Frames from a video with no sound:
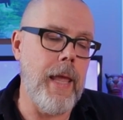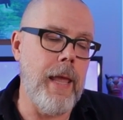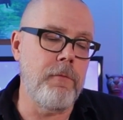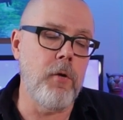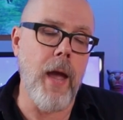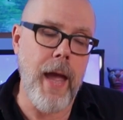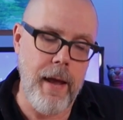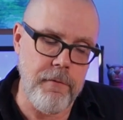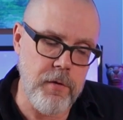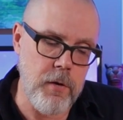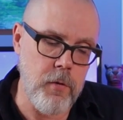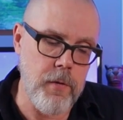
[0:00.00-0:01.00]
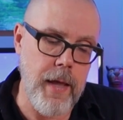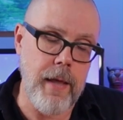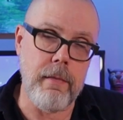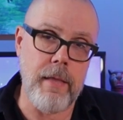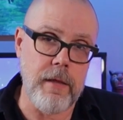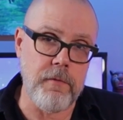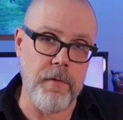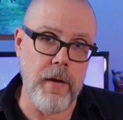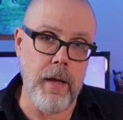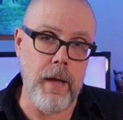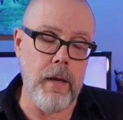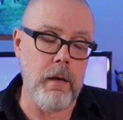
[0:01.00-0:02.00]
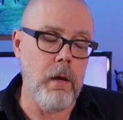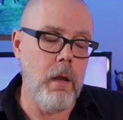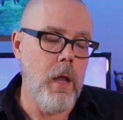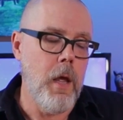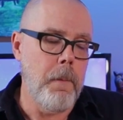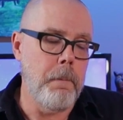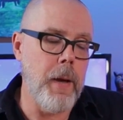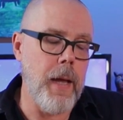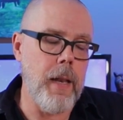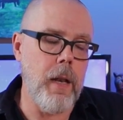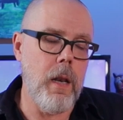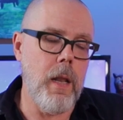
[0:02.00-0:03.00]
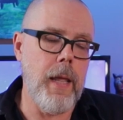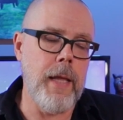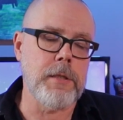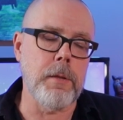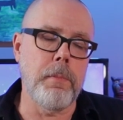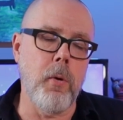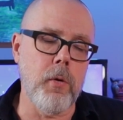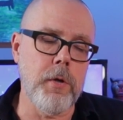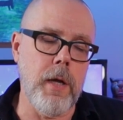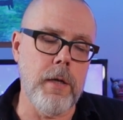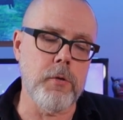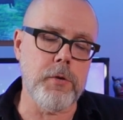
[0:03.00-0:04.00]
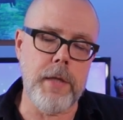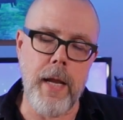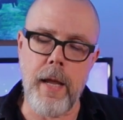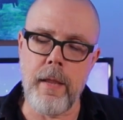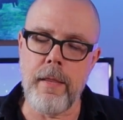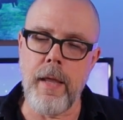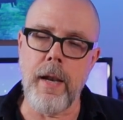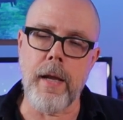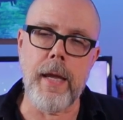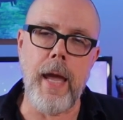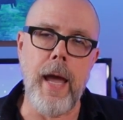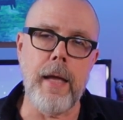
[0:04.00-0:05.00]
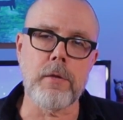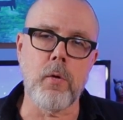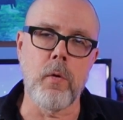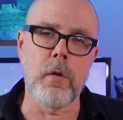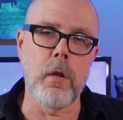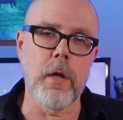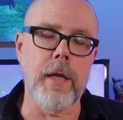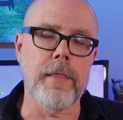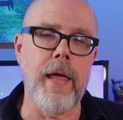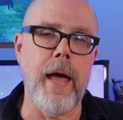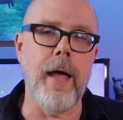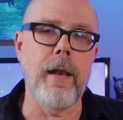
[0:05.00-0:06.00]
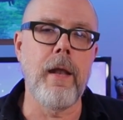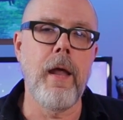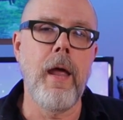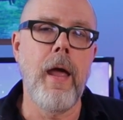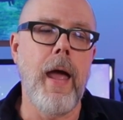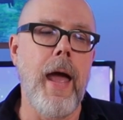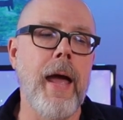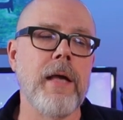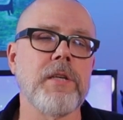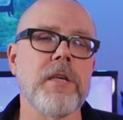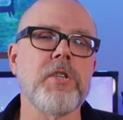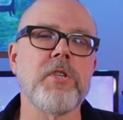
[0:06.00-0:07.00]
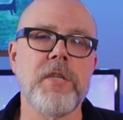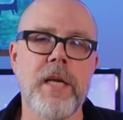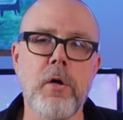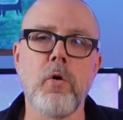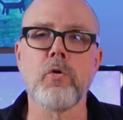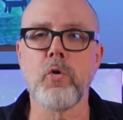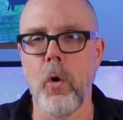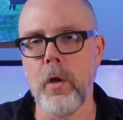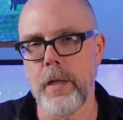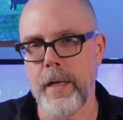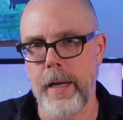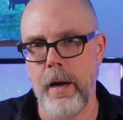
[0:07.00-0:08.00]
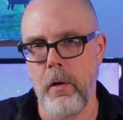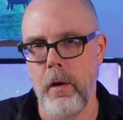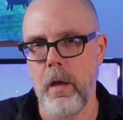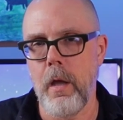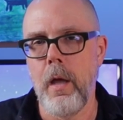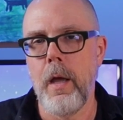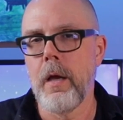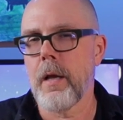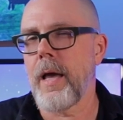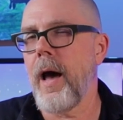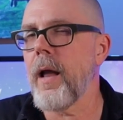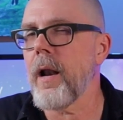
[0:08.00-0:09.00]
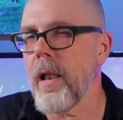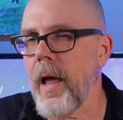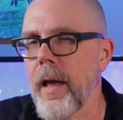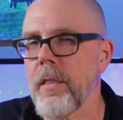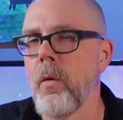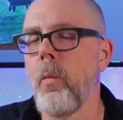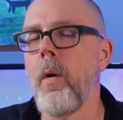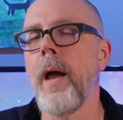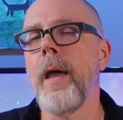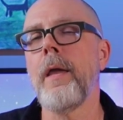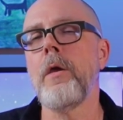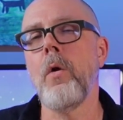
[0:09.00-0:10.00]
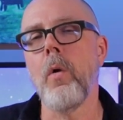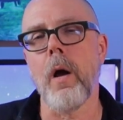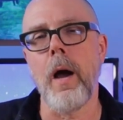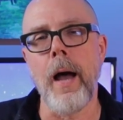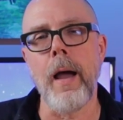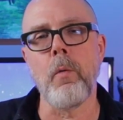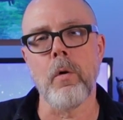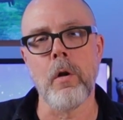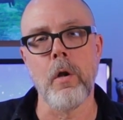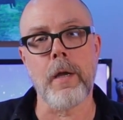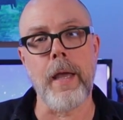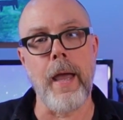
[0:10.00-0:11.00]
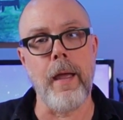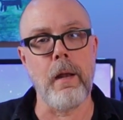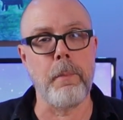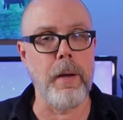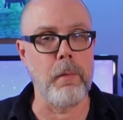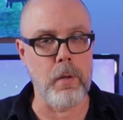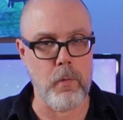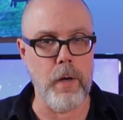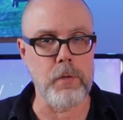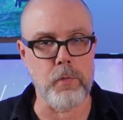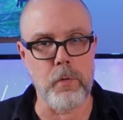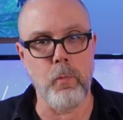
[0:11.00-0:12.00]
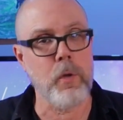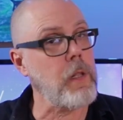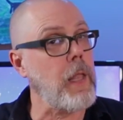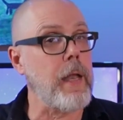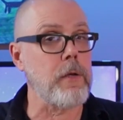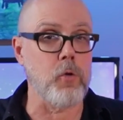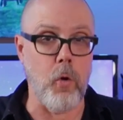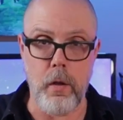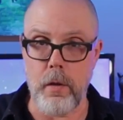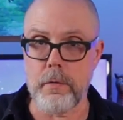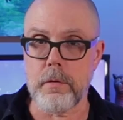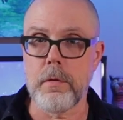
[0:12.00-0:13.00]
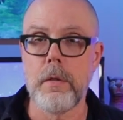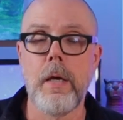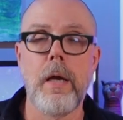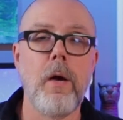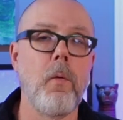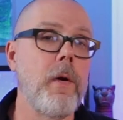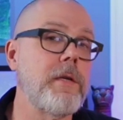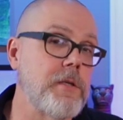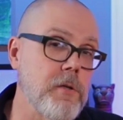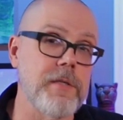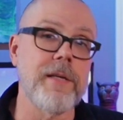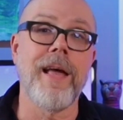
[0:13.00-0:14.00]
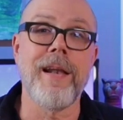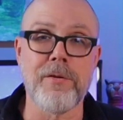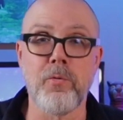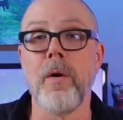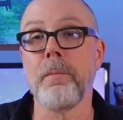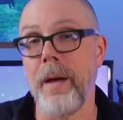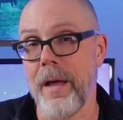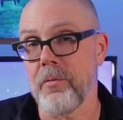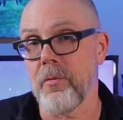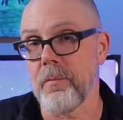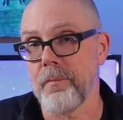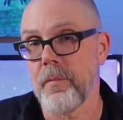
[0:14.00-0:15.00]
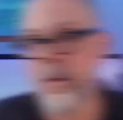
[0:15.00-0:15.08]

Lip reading: If you have to do that, that's fine. But it's important to understand that a cat's going to look at that as a single toileting area. Kind of like the way you or I would look at a public restroom with a lot of toilets. We still see that as one bathroom.